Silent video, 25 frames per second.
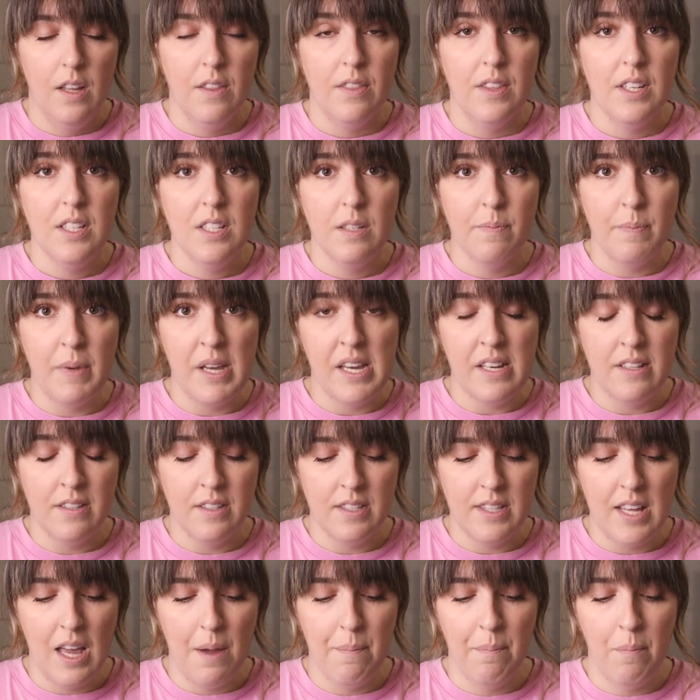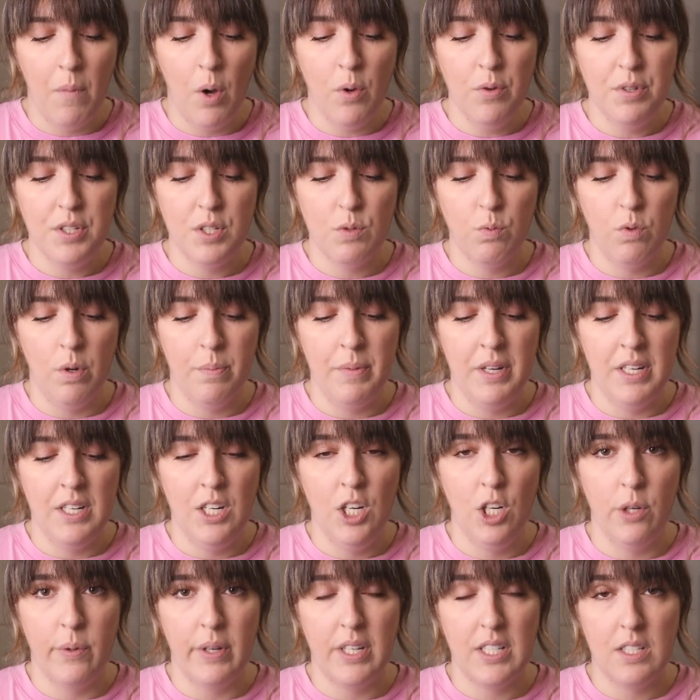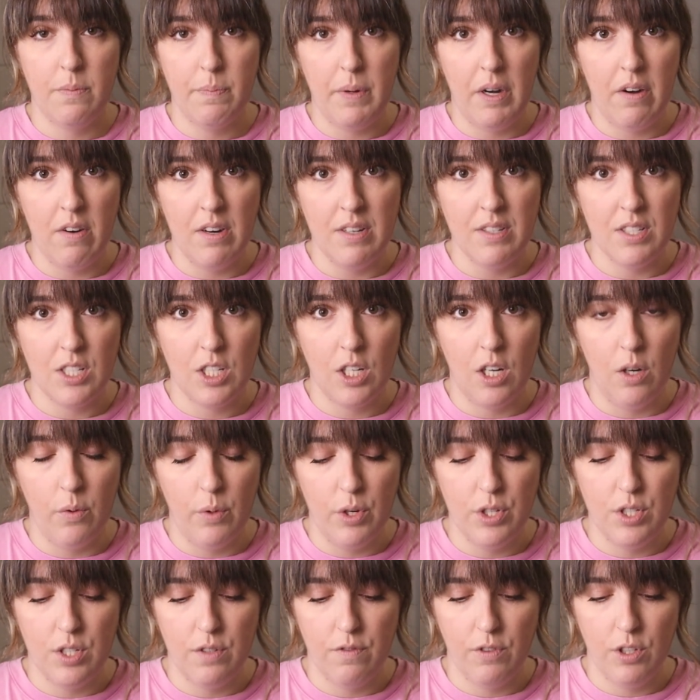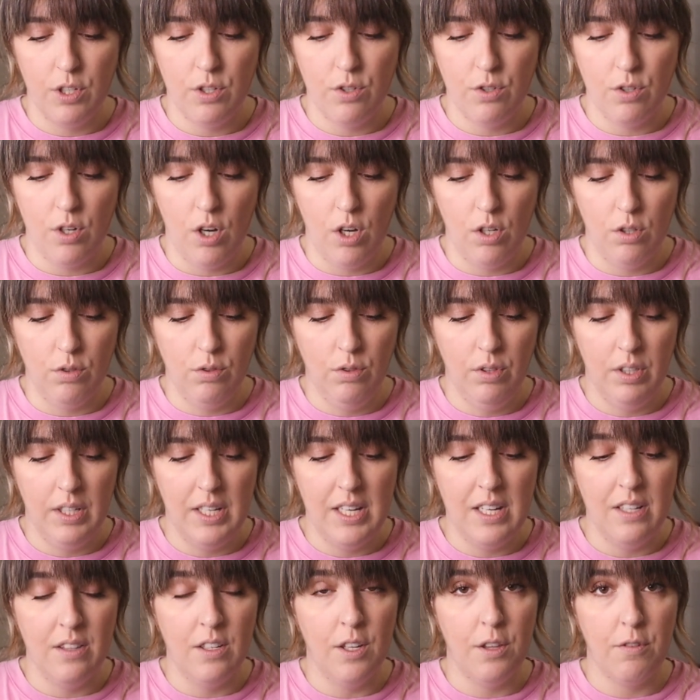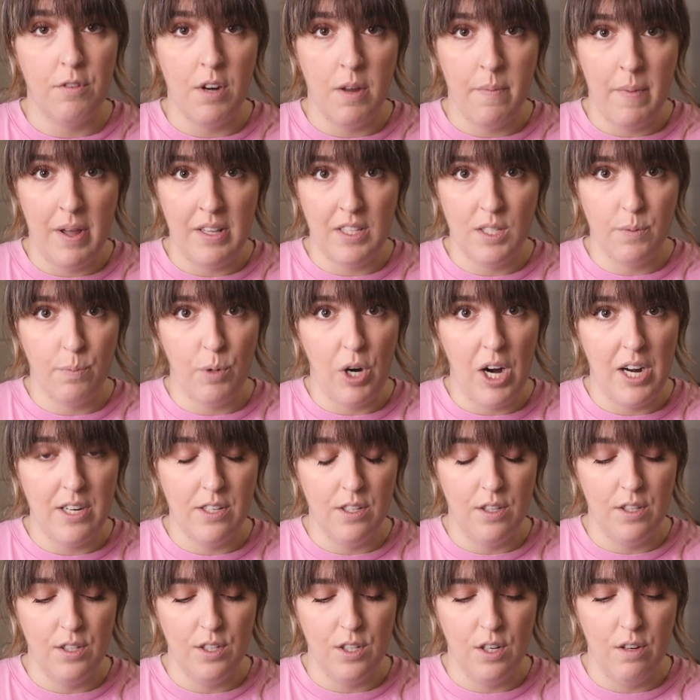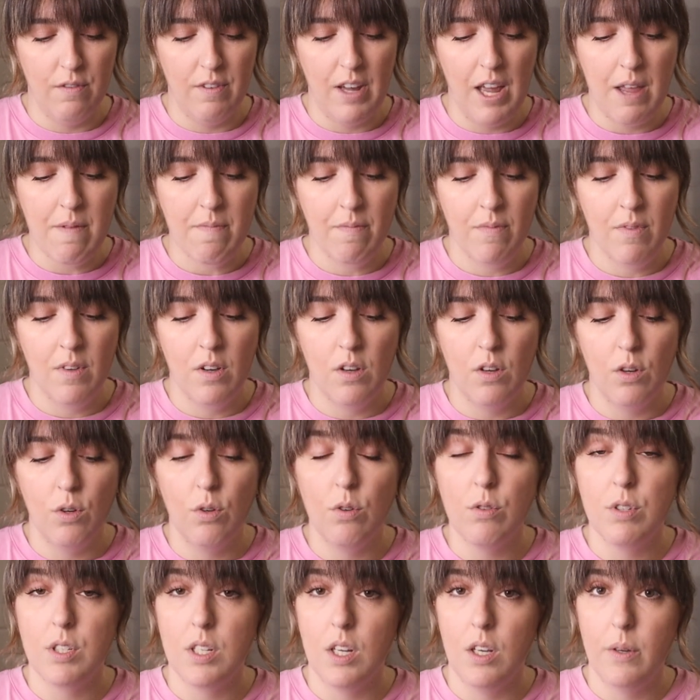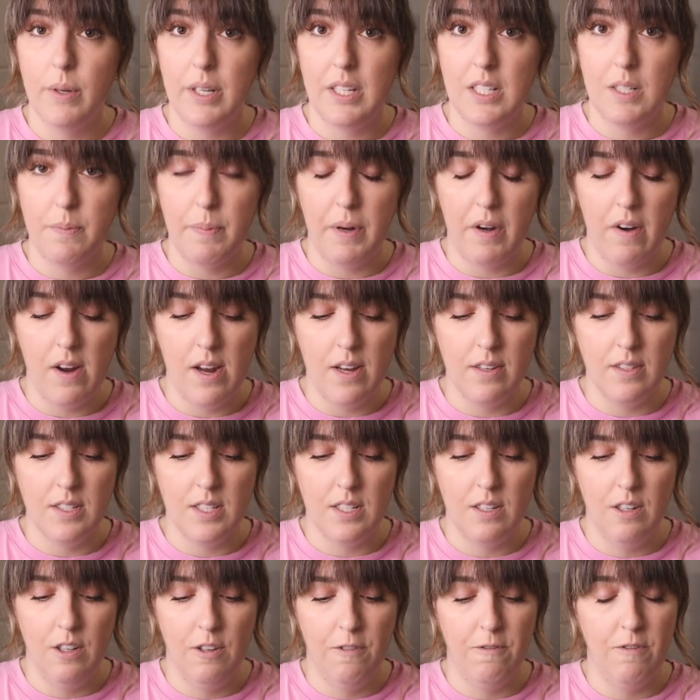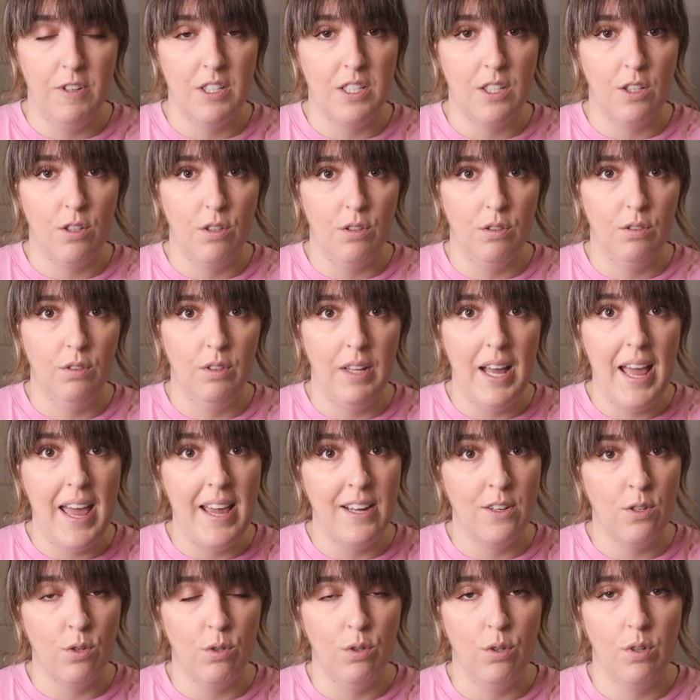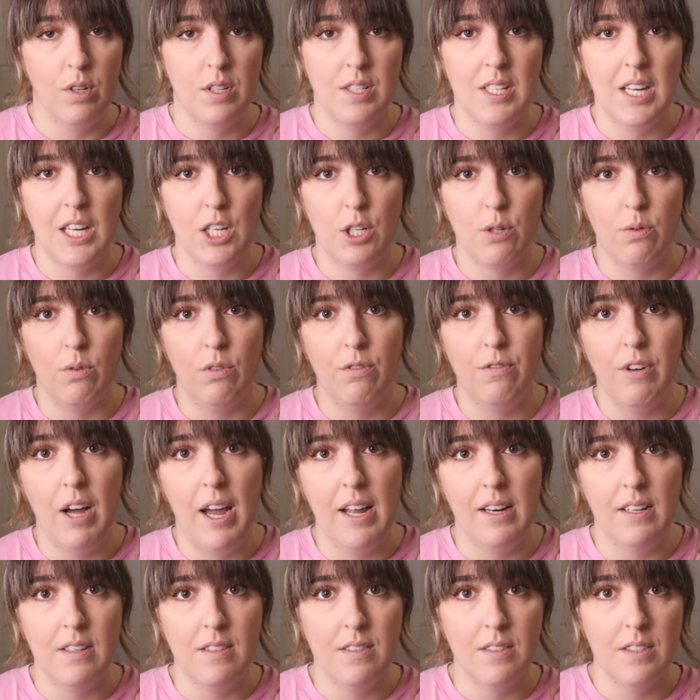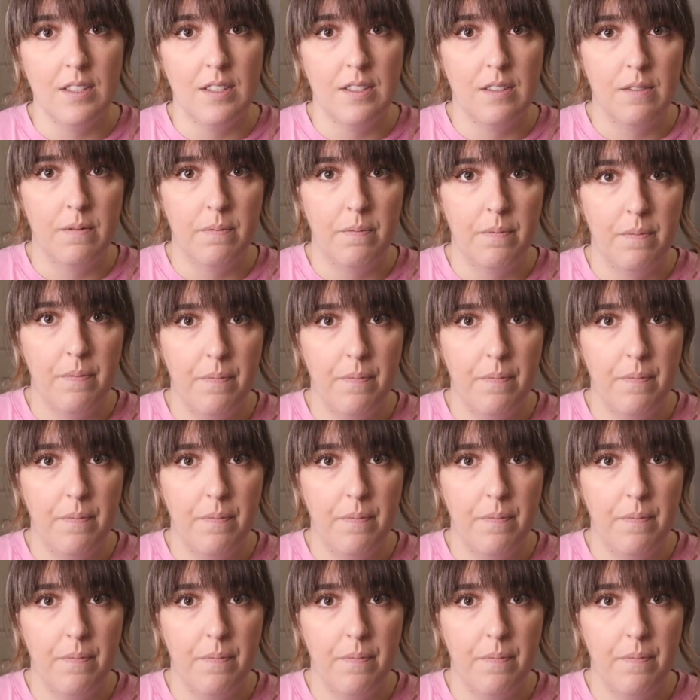This means that most women who experienced coercive control in the three months prior to the survey also experienced physical and or sexual violence